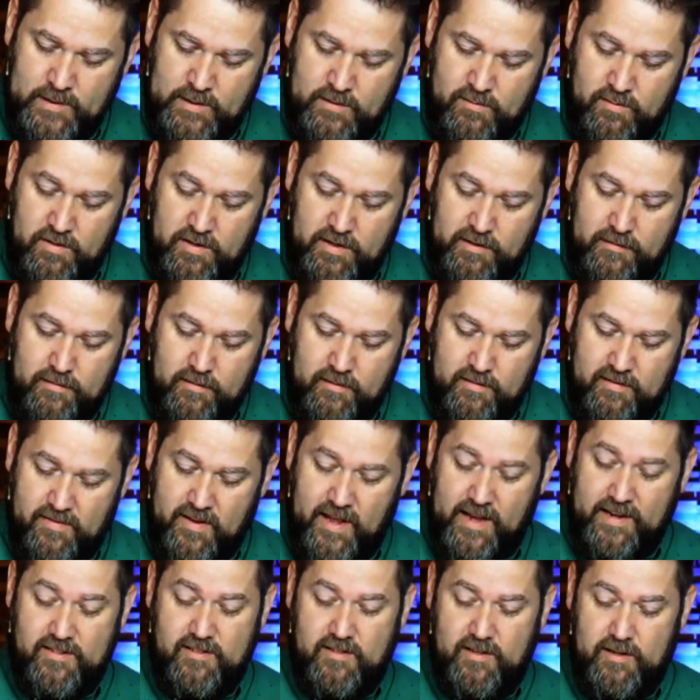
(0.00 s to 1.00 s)
So in this
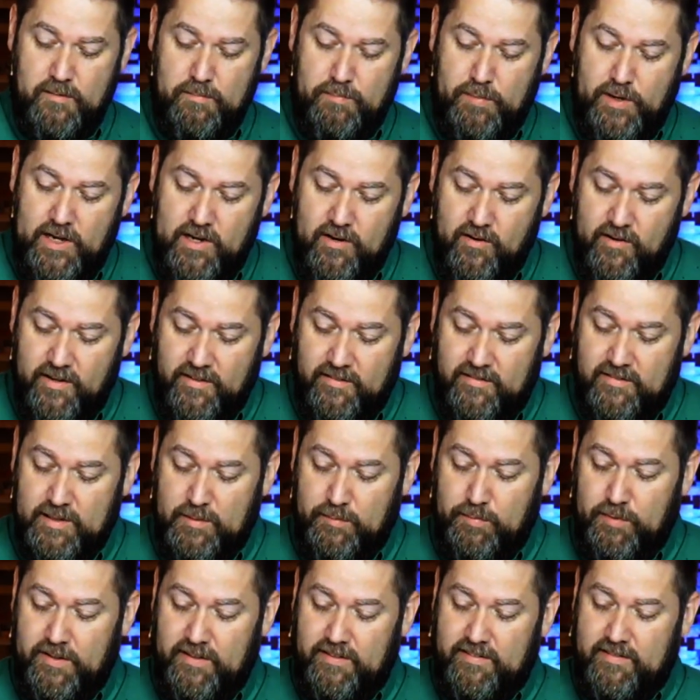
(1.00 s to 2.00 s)
section, Peter is
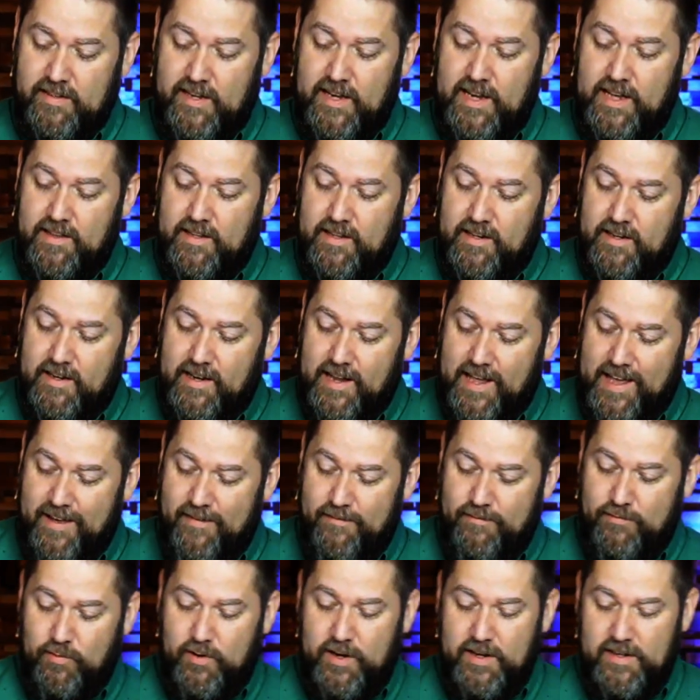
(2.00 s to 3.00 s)
simply saying that in
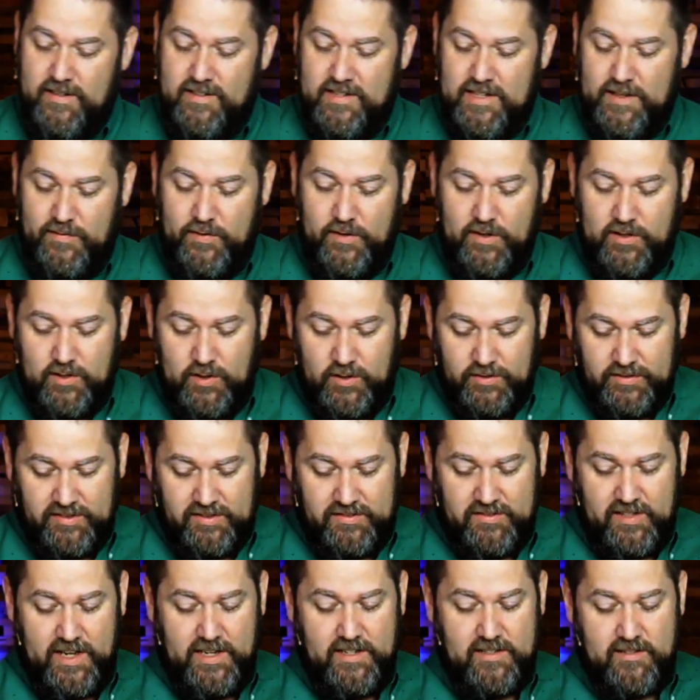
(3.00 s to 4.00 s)
every difficult
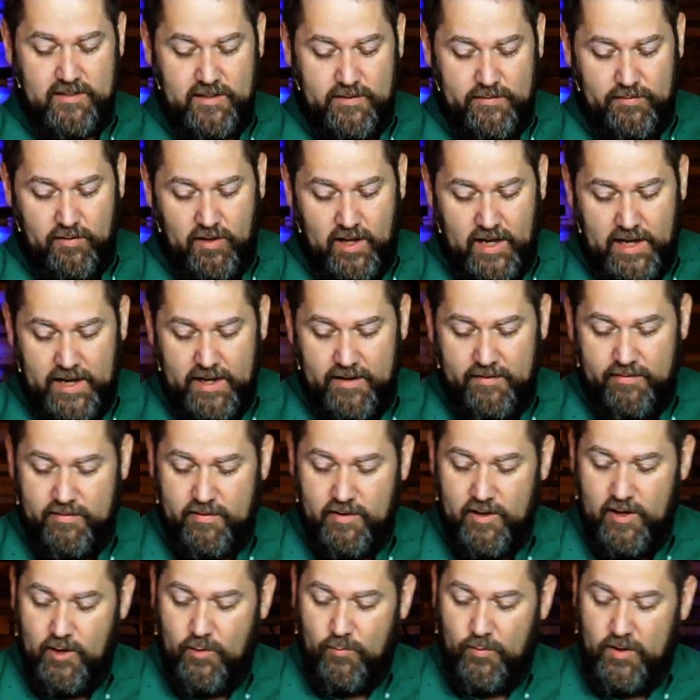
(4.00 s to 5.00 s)
station of
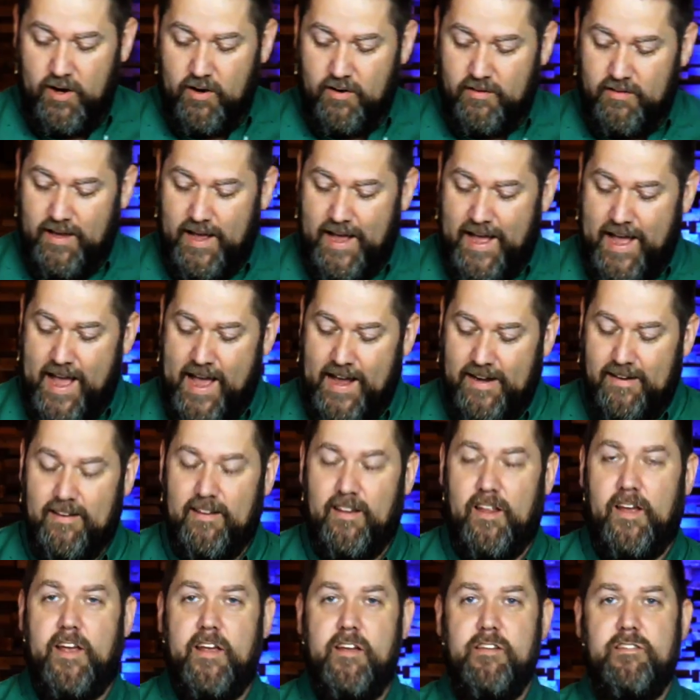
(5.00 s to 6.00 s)
life, we are to
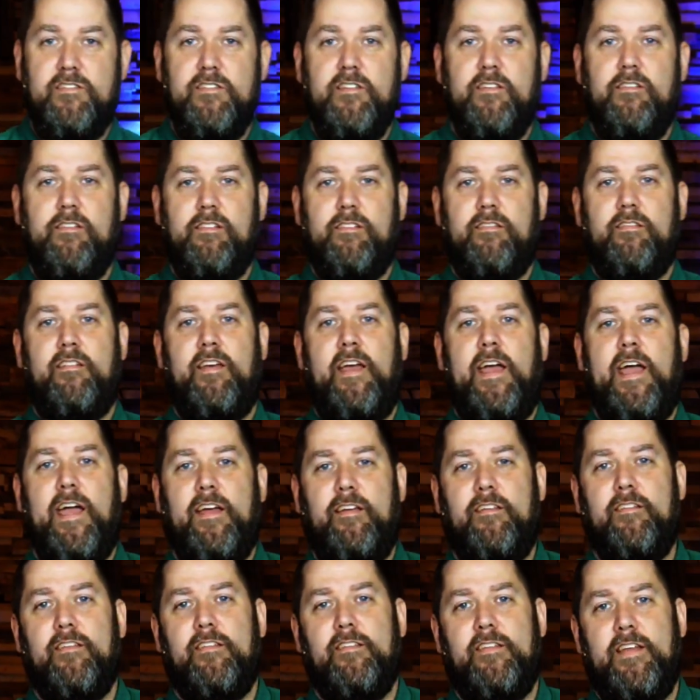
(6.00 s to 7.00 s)
act like Jesus
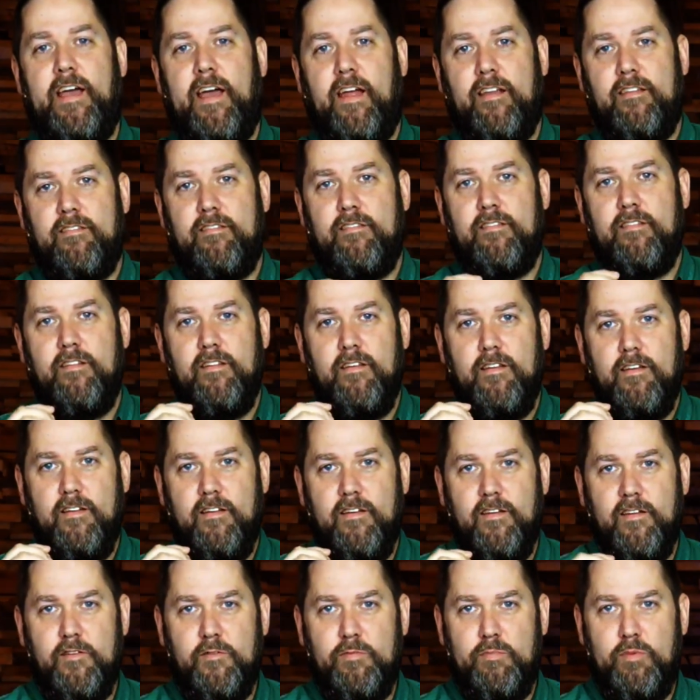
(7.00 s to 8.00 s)
acted. That's
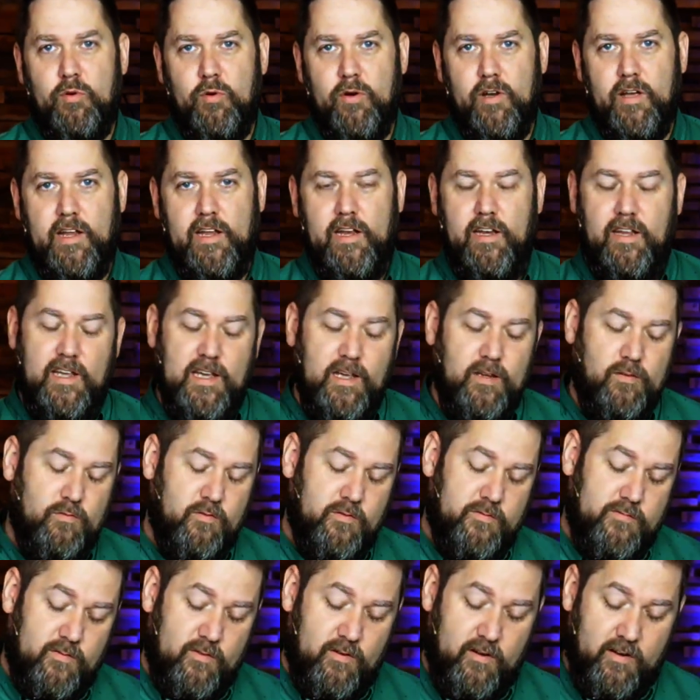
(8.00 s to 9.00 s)
his point. He keeps
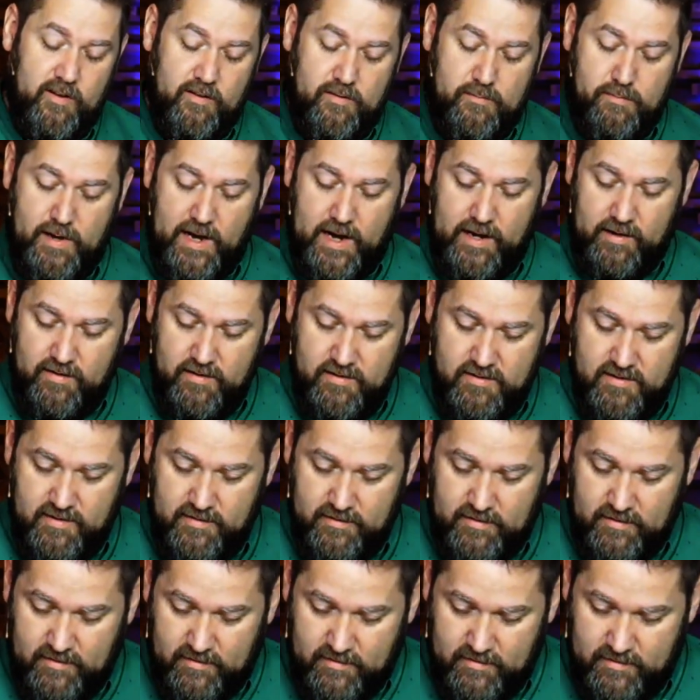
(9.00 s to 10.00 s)
referring us back to
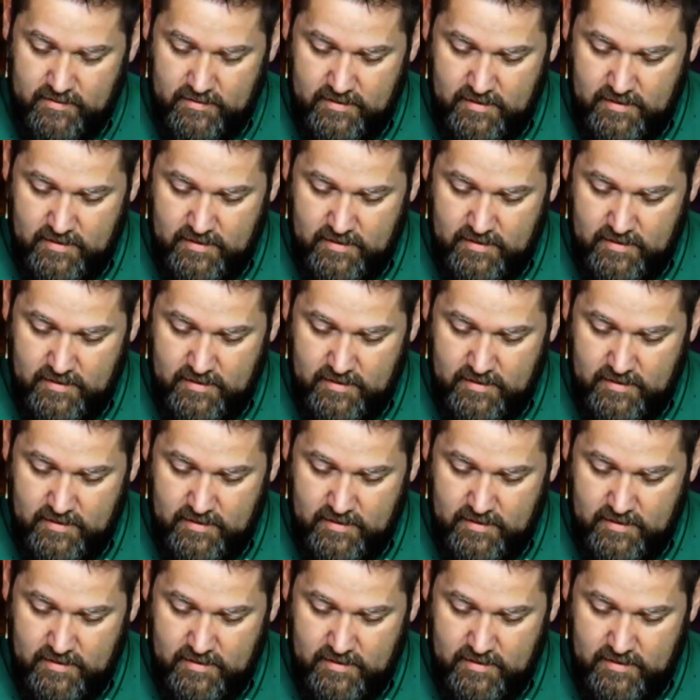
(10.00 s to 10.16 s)
Jesus.